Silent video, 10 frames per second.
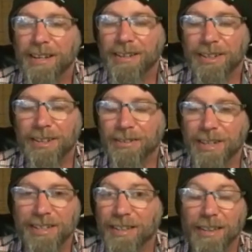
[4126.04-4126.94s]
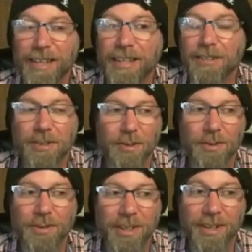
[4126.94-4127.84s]
you know, doesn't lead
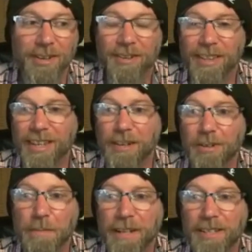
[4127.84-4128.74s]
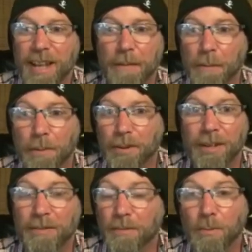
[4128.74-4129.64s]
to, you know, the kid who's being
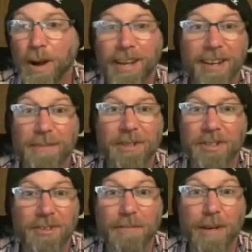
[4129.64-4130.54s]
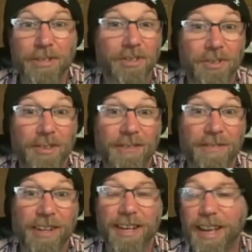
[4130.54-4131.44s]
cyberbullied walking up to you and punching you in the
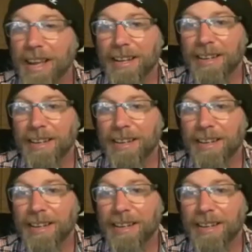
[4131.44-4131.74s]
fucking head.